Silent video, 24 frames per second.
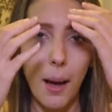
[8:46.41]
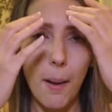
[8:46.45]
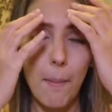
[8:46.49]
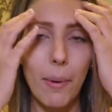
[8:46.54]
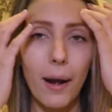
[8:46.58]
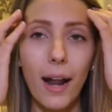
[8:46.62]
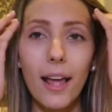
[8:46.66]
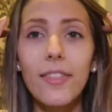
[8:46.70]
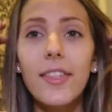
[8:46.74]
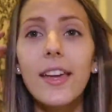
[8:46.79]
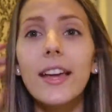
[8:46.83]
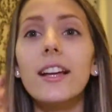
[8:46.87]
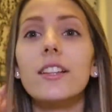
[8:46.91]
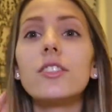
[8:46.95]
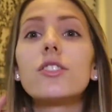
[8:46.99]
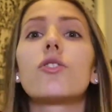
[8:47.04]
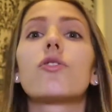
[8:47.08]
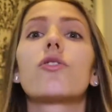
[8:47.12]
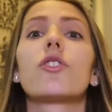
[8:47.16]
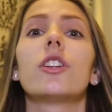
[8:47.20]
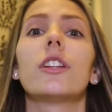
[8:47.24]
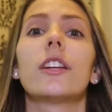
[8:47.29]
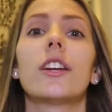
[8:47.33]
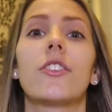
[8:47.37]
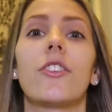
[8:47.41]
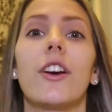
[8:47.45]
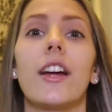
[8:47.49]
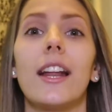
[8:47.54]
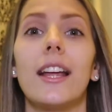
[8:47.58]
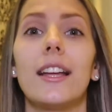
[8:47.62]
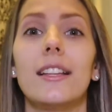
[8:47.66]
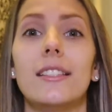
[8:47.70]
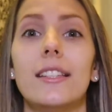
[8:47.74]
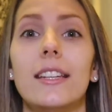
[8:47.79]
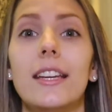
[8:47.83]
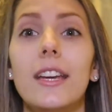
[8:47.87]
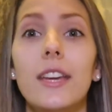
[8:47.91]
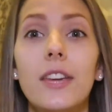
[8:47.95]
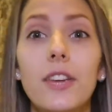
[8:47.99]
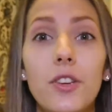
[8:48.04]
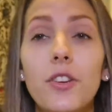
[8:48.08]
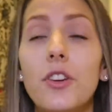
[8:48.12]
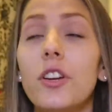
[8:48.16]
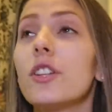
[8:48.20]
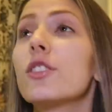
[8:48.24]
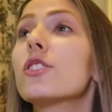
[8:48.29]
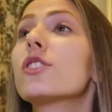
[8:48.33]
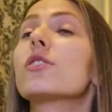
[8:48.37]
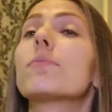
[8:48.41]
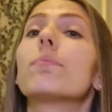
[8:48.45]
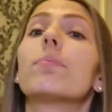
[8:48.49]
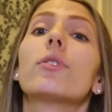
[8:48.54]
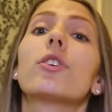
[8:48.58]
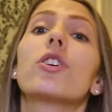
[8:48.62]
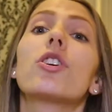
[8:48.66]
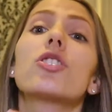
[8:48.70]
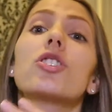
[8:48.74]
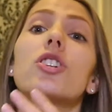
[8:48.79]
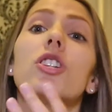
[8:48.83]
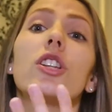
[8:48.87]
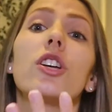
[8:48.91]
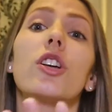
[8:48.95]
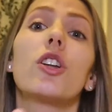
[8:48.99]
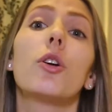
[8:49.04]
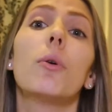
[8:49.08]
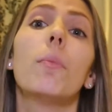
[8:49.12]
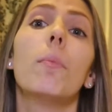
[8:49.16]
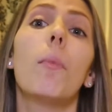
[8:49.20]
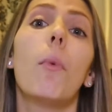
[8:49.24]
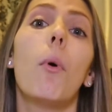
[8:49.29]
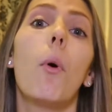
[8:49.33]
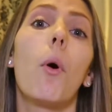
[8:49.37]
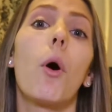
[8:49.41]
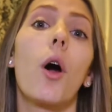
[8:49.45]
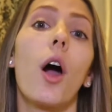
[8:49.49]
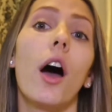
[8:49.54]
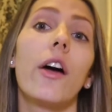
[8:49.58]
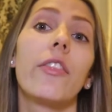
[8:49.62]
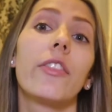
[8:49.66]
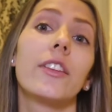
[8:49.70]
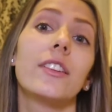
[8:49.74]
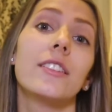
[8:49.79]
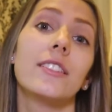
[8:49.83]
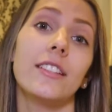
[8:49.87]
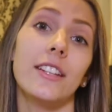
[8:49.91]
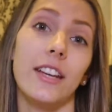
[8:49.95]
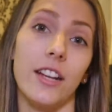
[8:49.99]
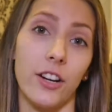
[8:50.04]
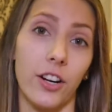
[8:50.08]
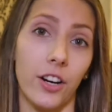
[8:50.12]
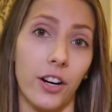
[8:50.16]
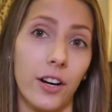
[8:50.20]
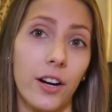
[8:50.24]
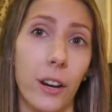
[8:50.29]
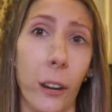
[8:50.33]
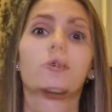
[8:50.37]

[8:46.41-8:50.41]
But I think it's a really great idea. You can splurge a little more on the dinner.